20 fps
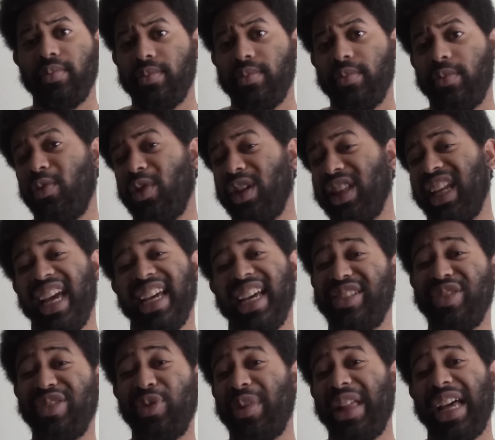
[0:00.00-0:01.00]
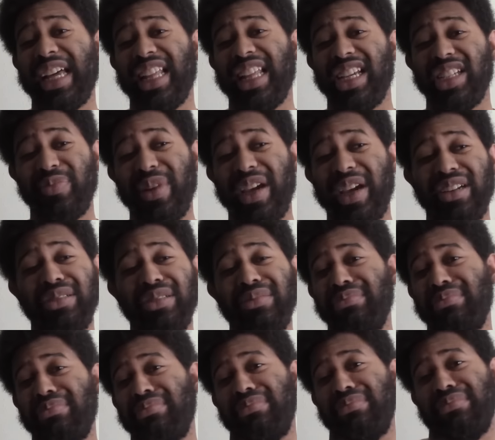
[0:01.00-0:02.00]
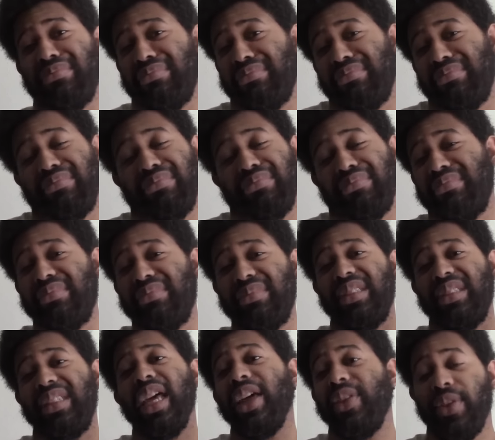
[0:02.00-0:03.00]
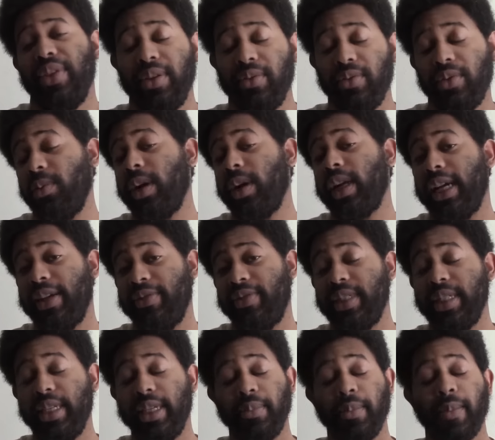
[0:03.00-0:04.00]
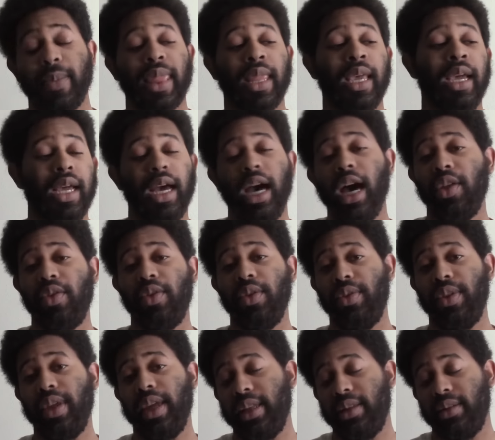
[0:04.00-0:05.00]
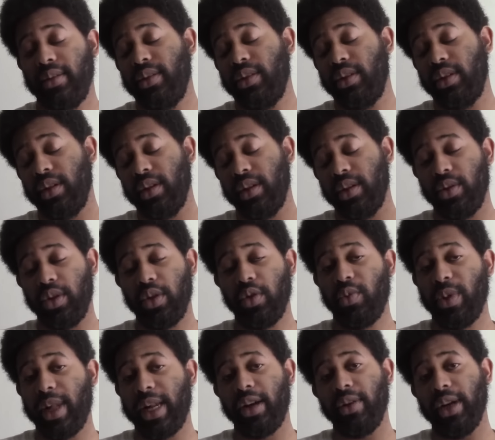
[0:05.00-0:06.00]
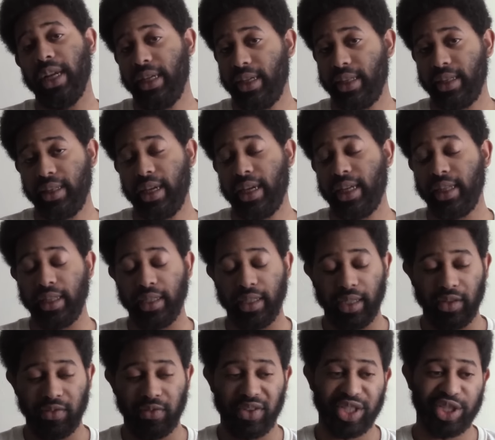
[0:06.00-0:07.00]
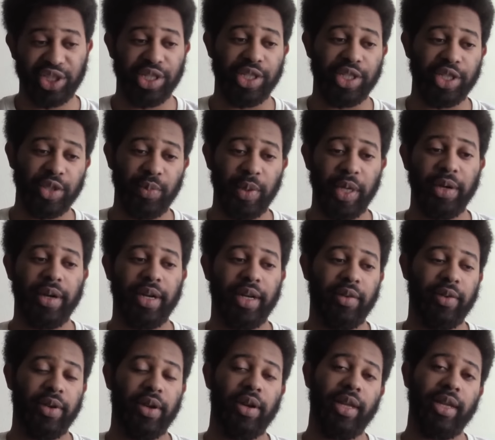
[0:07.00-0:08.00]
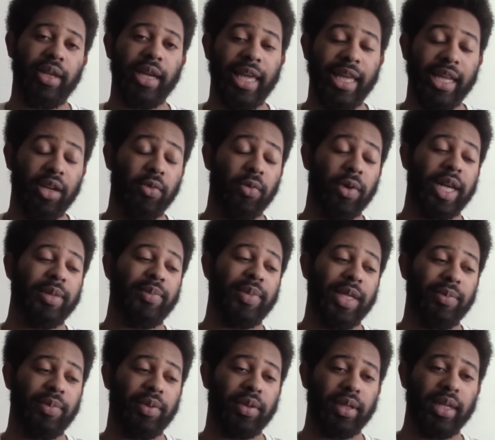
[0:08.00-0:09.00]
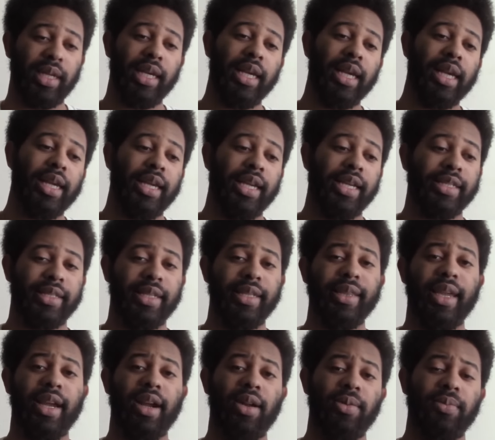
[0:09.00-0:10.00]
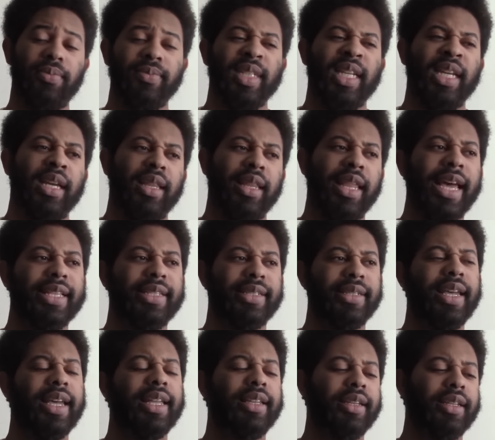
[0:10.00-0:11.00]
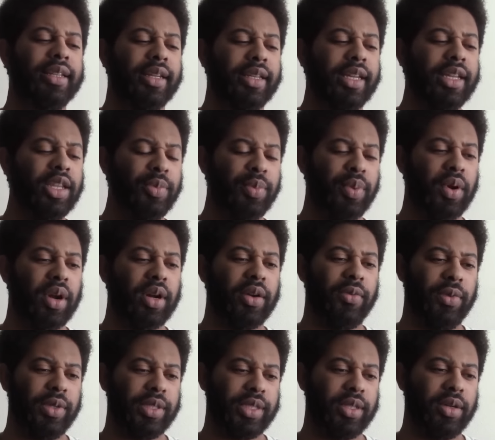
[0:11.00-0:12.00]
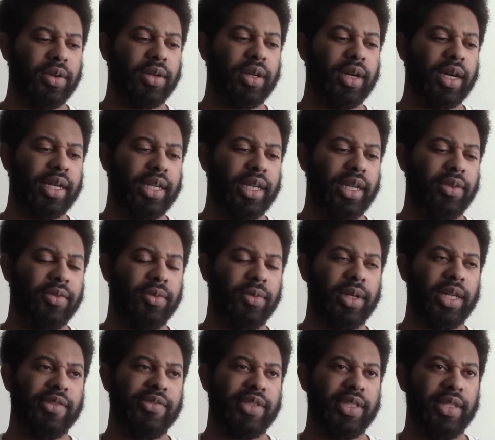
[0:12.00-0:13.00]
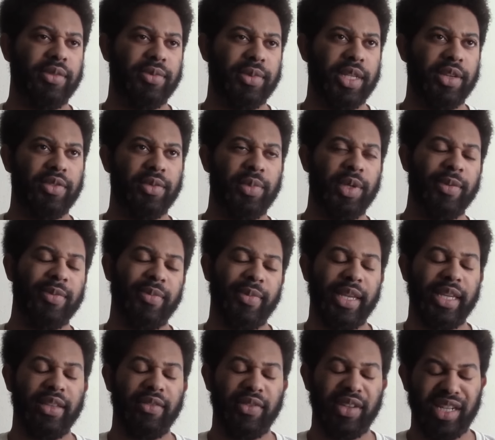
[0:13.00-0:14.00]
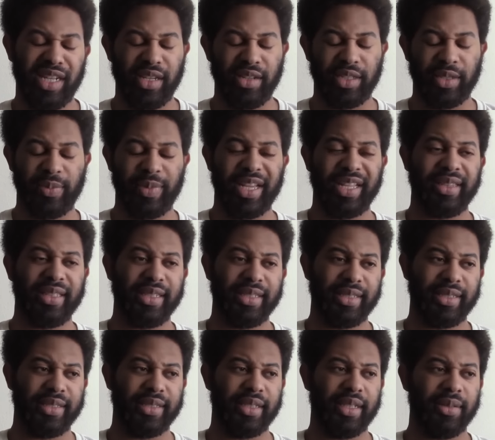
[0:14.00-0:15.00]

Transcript: what that has to do with Black Lives Matter? Nothing, from what I've seen, other than the rhetoric and the vicious spirit of hating white people is in there. That said, another part of what's going on here, from what I've seen different people making videos about this, is